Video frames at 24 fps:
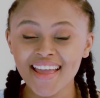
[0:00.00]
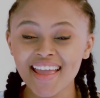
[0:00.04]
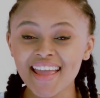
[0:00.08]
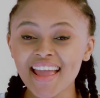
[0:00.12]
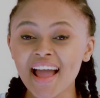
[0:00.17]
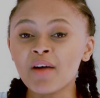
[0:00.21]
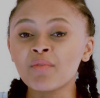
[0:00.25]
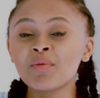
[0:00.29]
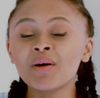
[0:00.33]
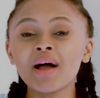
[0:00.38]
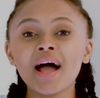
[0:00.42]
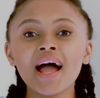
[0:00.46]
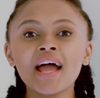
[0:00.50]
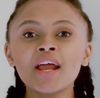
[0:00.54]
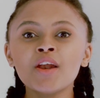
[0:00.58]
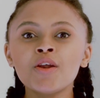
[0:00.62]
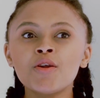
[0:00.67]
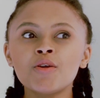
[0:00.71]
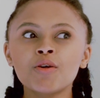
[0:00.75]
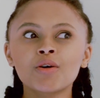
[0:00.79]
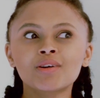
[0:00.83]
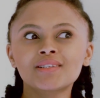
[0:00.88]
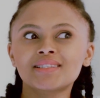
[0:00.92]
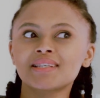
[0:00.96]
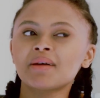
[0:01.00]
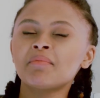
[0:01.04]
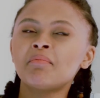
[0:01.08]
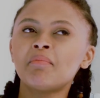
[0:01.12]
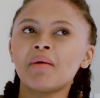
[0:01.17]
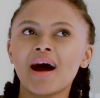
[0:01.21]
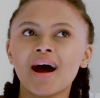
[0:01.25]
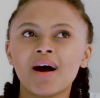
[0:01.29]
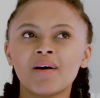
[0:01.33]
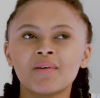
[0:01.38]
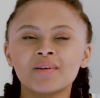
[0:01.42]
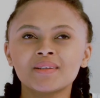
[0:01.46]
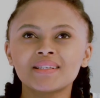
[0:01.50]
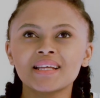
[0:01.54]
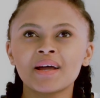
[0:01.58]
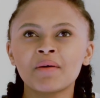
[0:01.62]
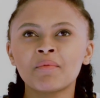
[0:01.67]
I looked about